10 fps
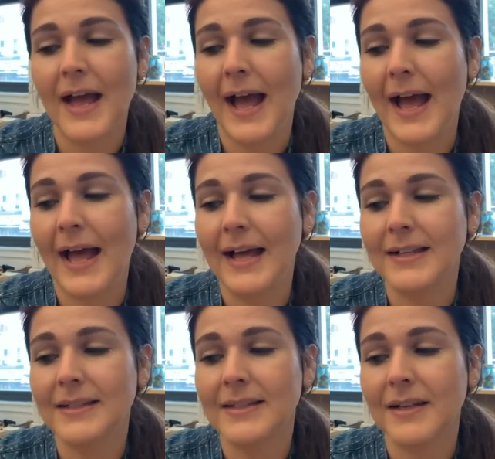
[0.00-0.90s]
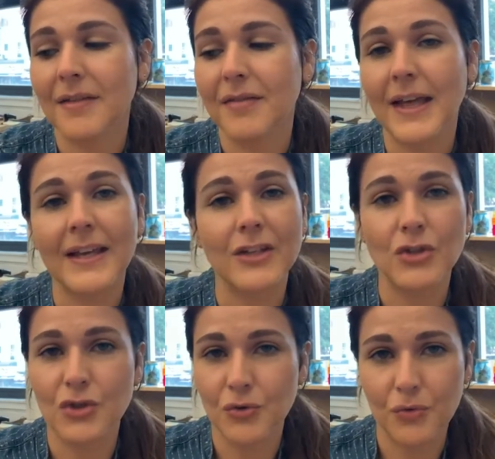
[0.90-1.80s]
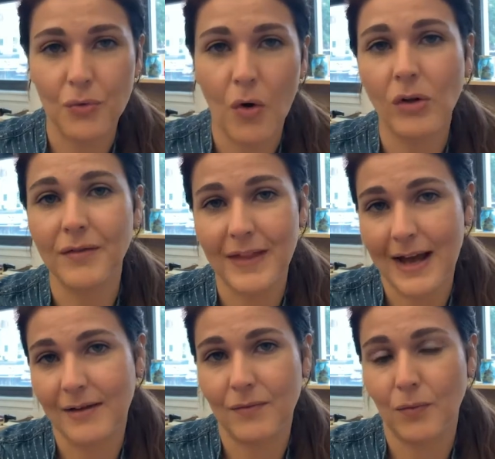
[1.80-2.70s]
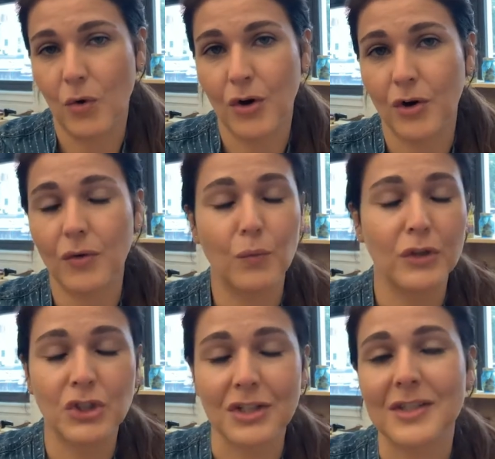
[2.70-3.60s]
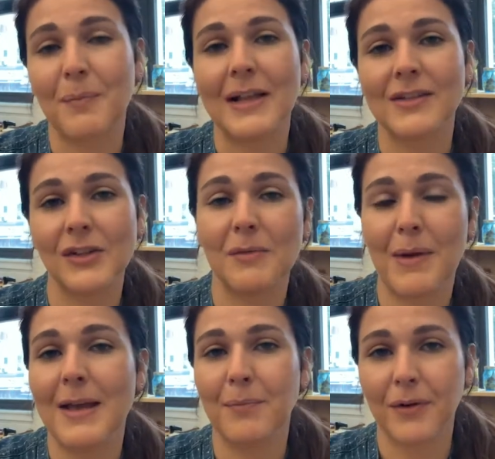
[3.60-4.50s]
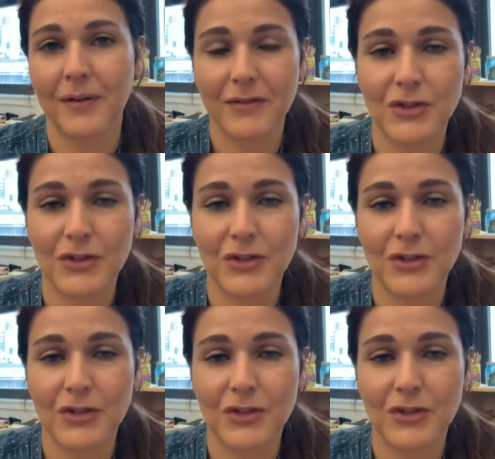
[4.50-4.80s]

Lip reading: and they can do all of that work with just a pencil and paper.